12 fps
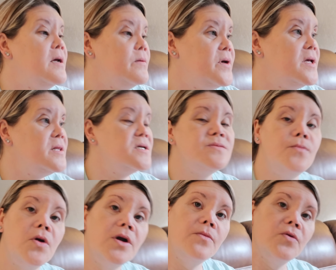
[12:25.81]
But this
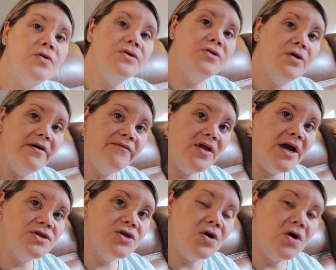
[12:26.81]
morning we're going to do our
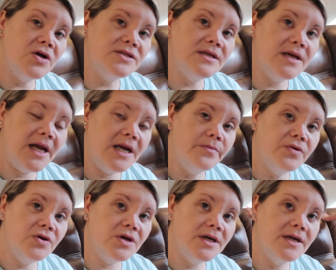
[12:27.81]
flashcards and a
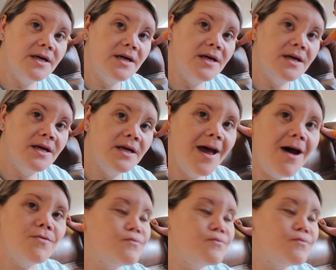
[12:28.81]
book. All